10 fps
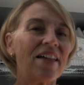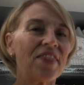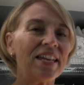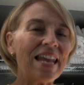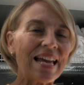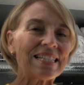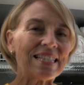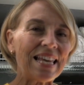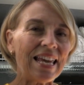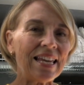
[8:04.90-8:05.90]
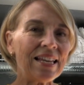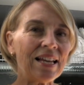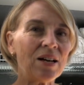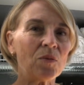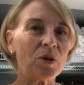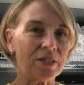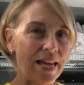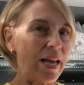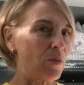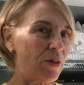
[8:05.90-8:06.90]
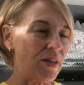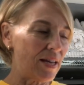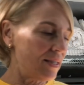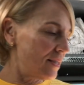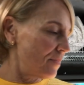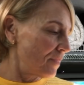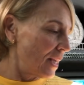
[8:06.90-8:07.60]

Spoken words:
The next thing we'll take with us